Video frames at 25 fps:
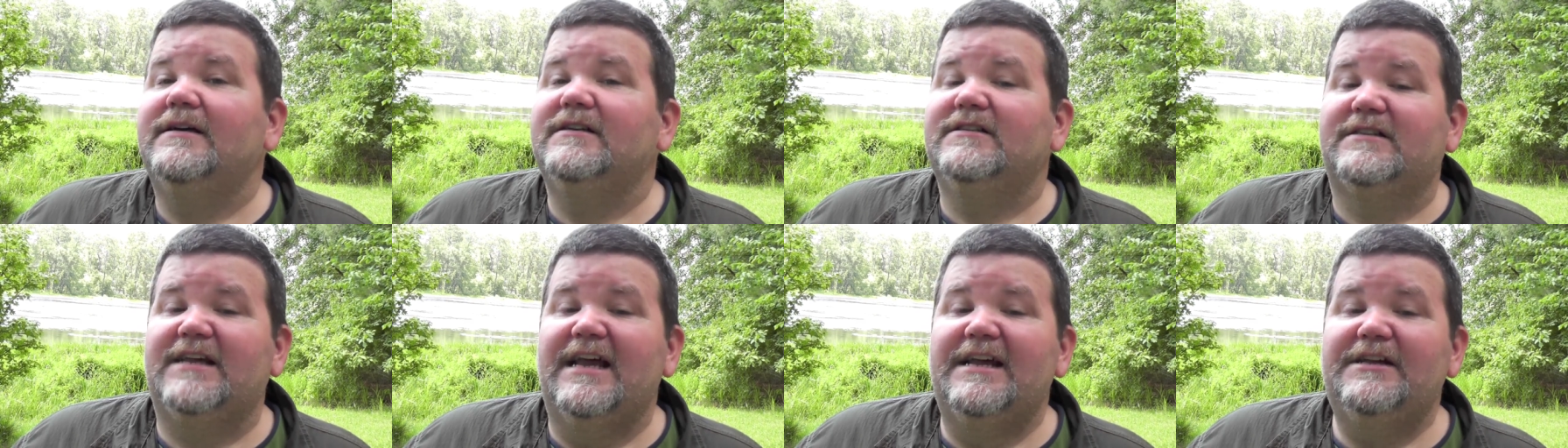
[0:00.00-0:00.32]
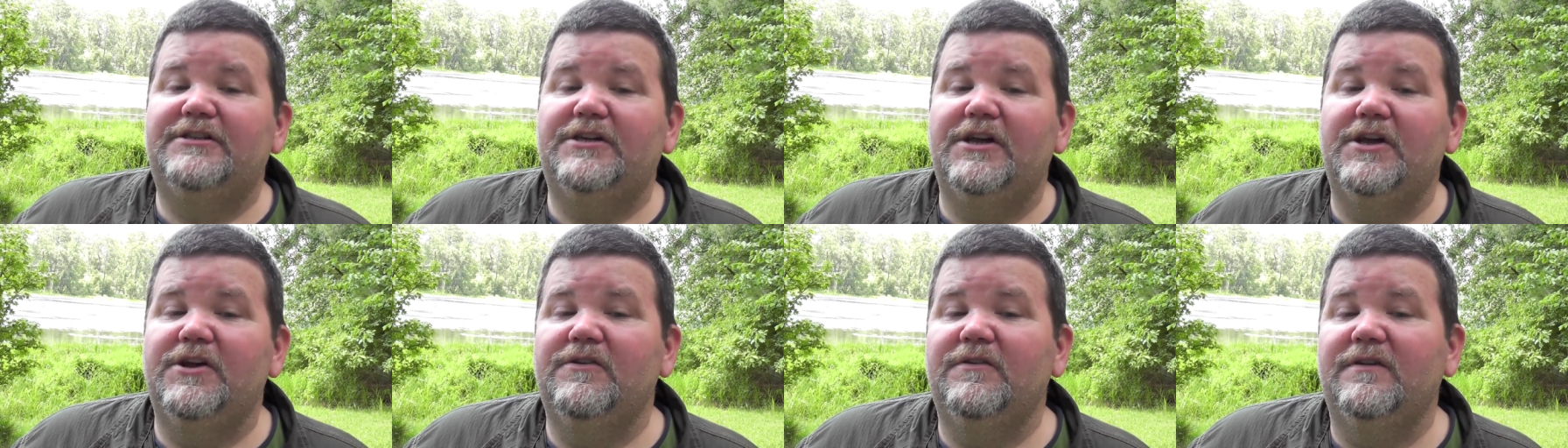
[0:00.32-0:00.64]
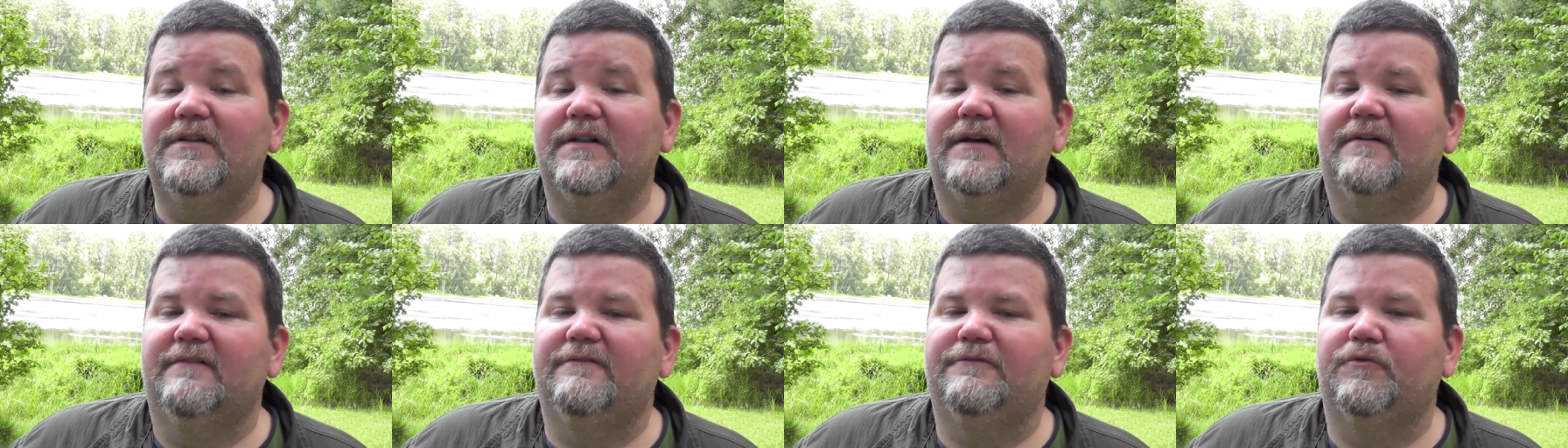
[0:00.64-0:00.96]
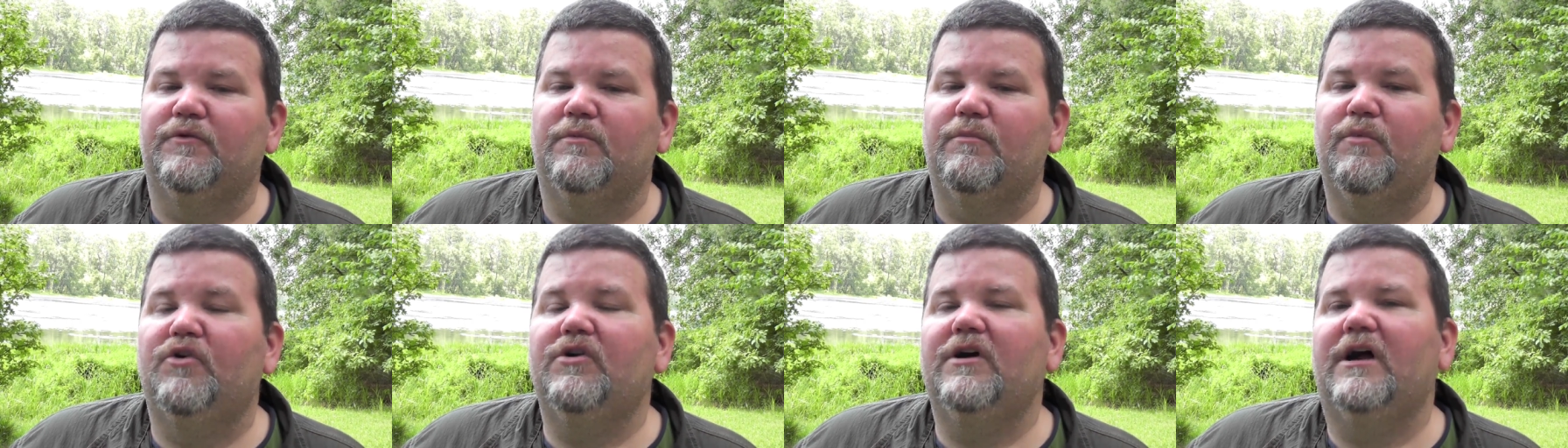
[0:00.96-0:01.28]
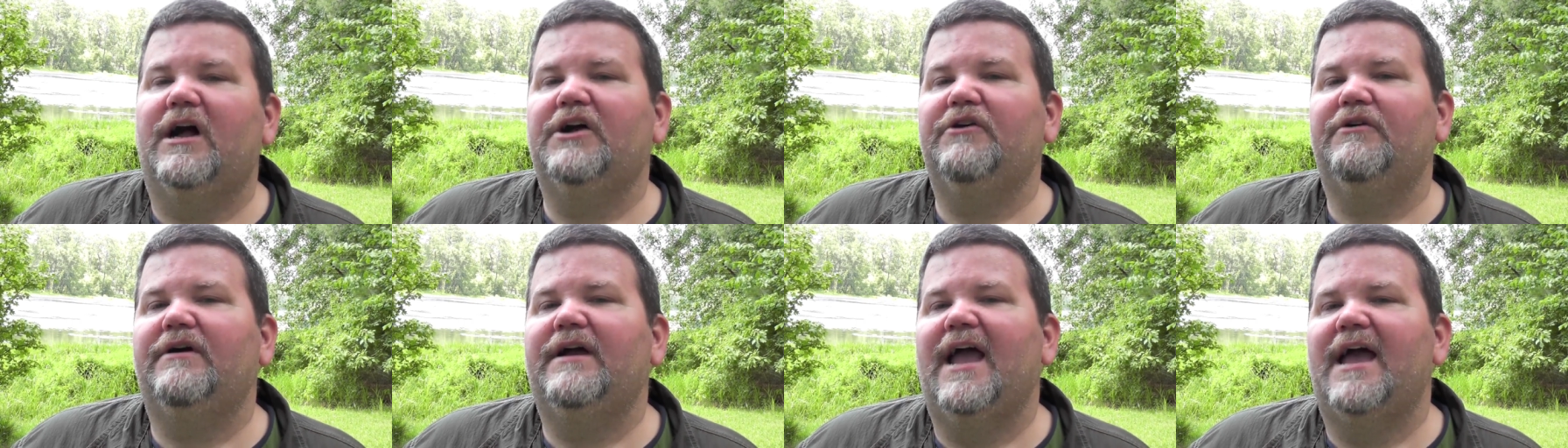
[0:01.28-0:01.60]
Stay tuned uh, for more
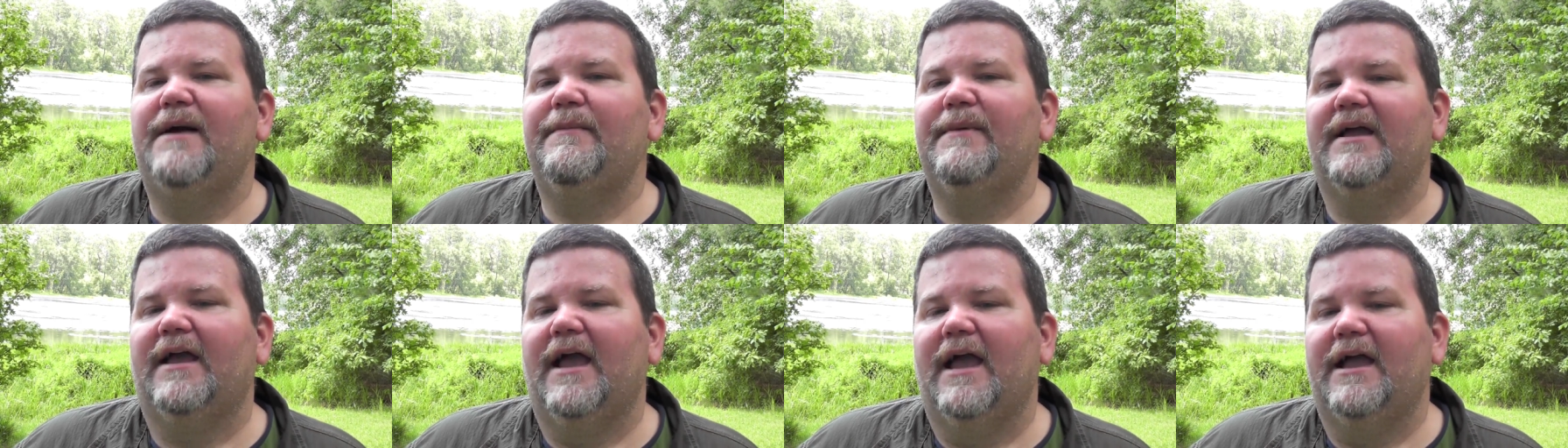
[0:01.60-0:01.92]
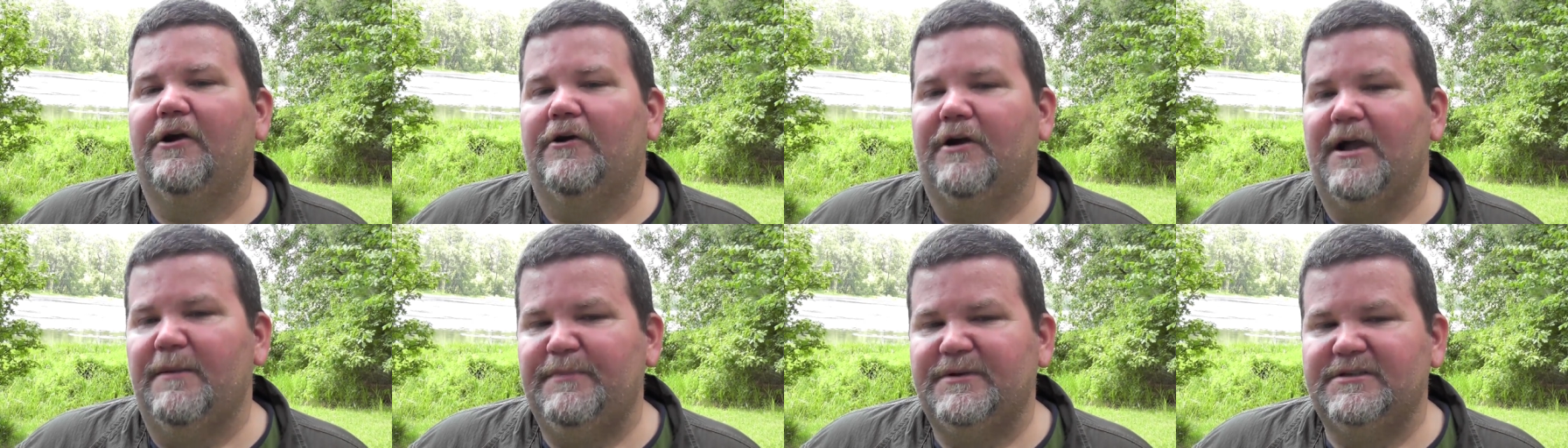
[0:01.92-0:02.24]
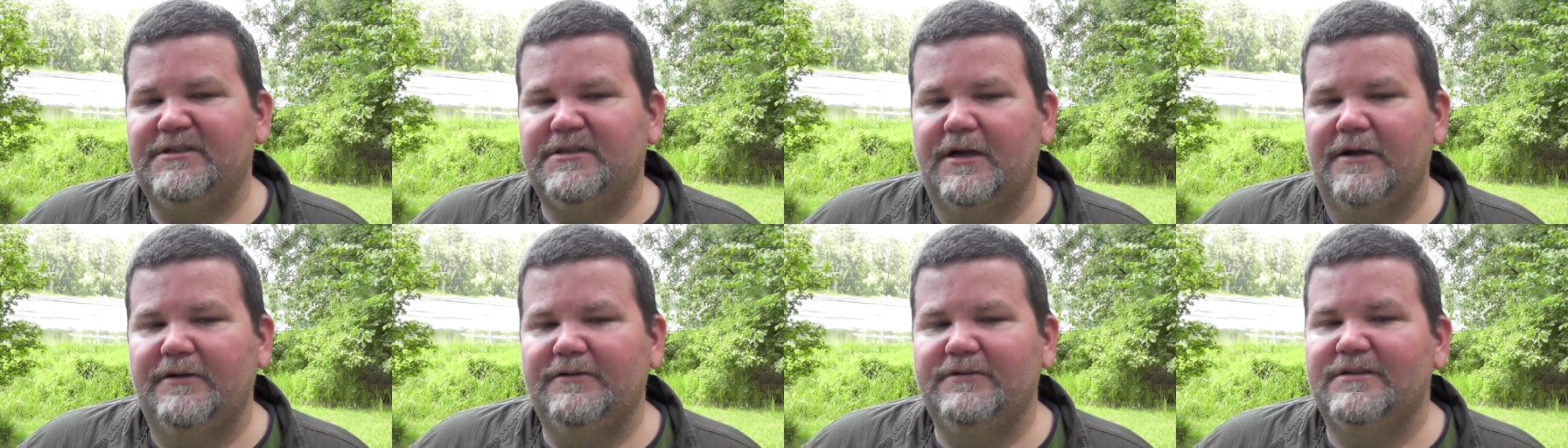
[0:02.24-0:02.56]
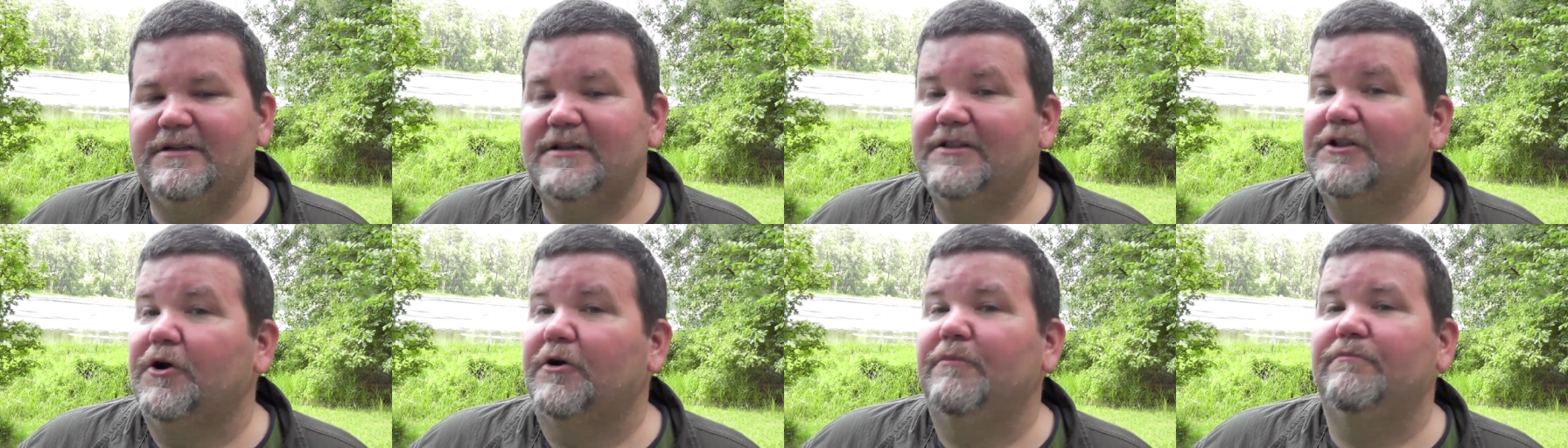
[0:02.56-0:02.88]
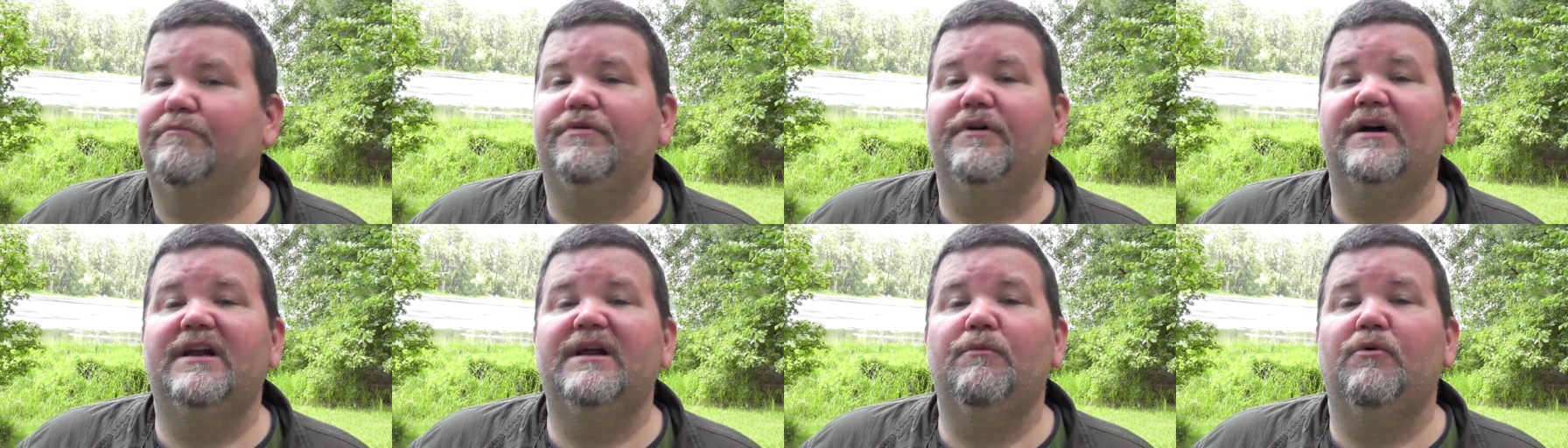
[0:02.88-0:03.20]
Hungry Hammock Hanger episodes. There are
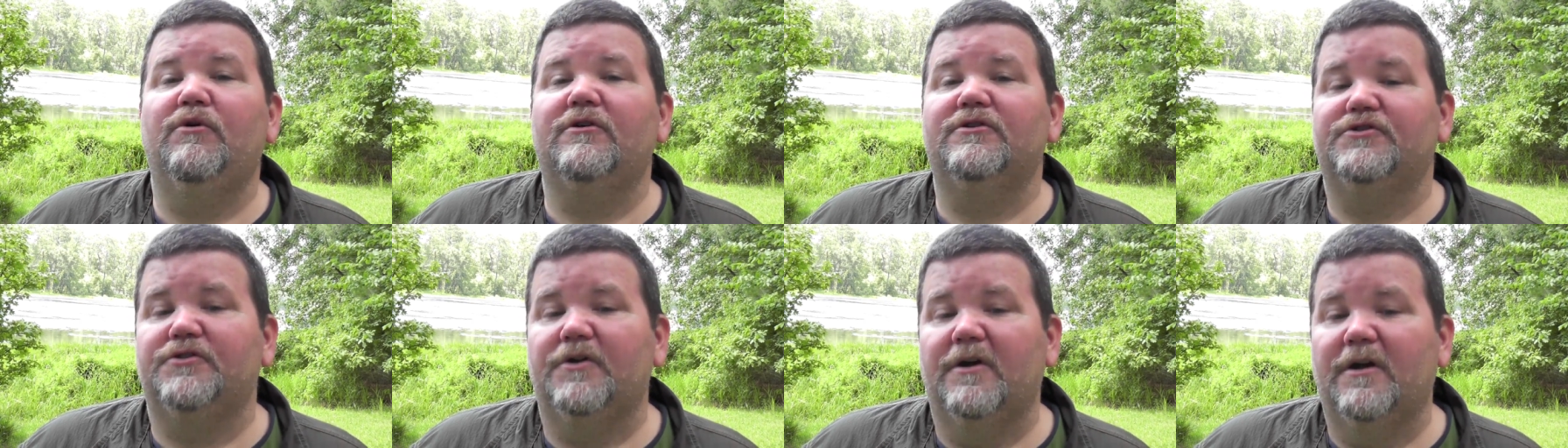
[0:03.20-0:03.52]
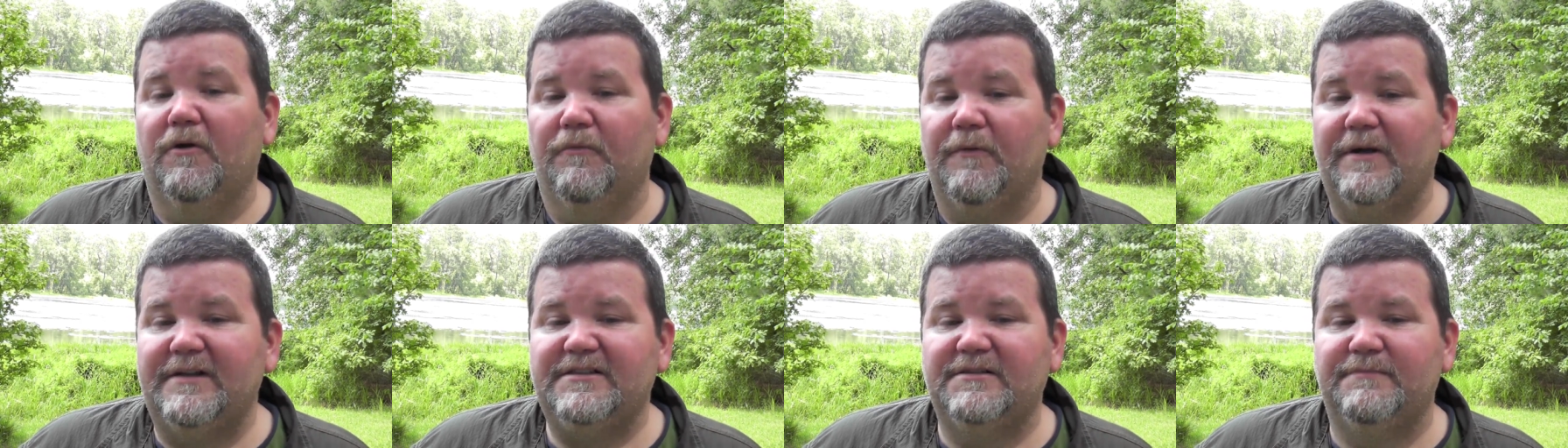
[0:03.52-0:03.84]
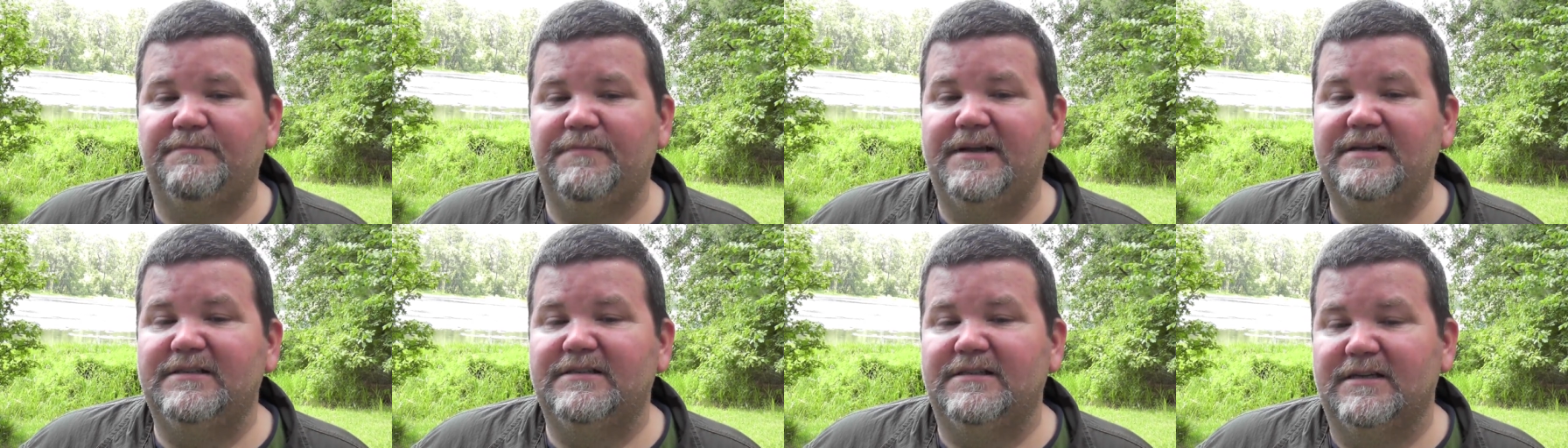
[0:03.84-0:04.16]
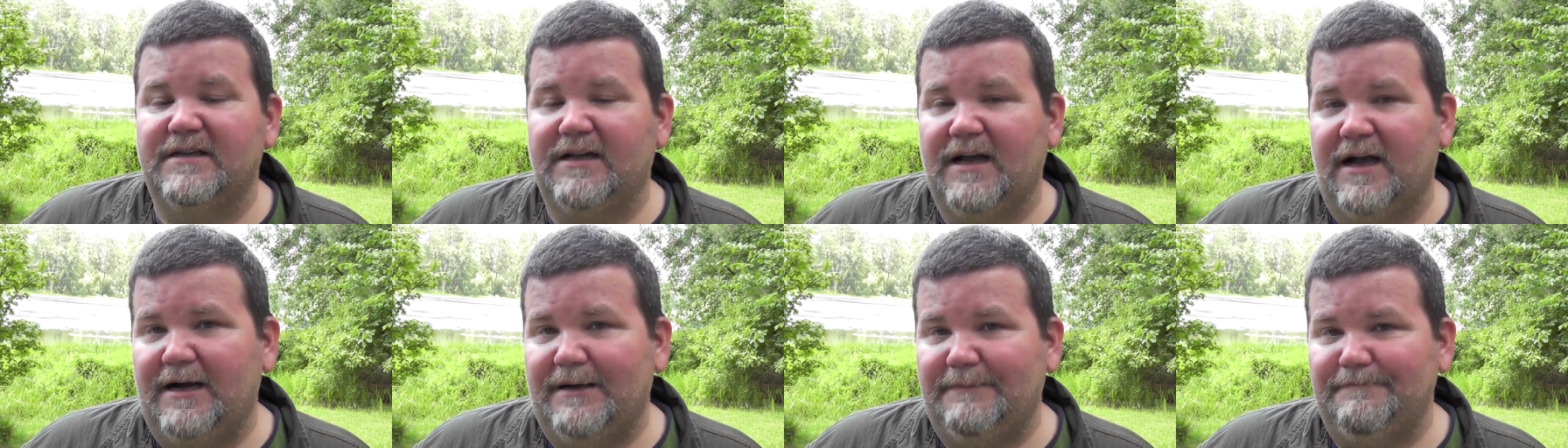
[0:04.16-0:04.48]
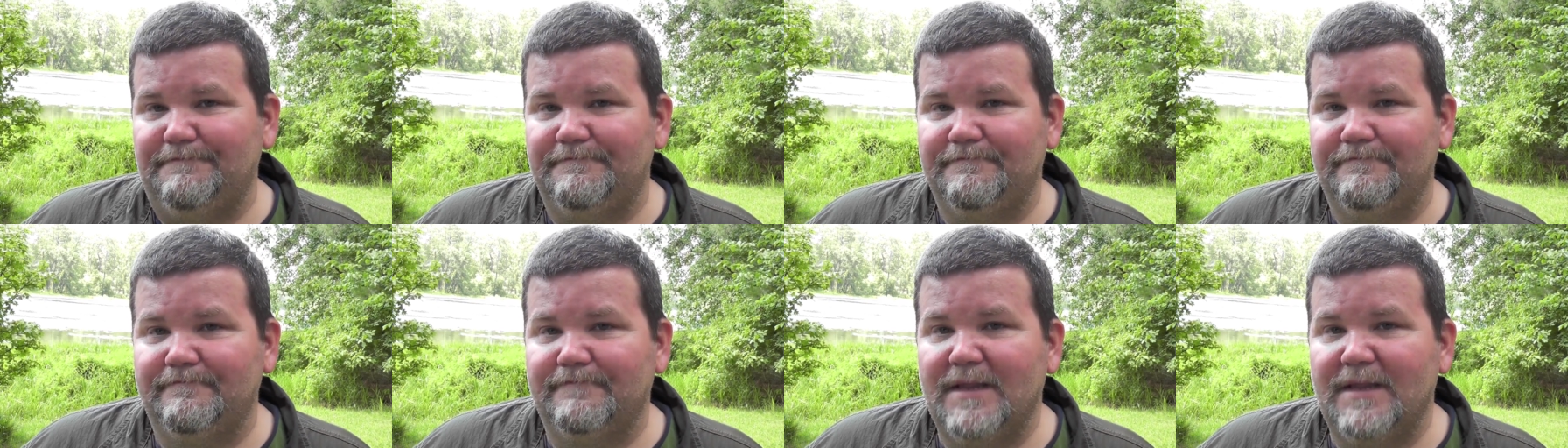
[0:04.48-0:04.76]
plenty more trail recipes to come.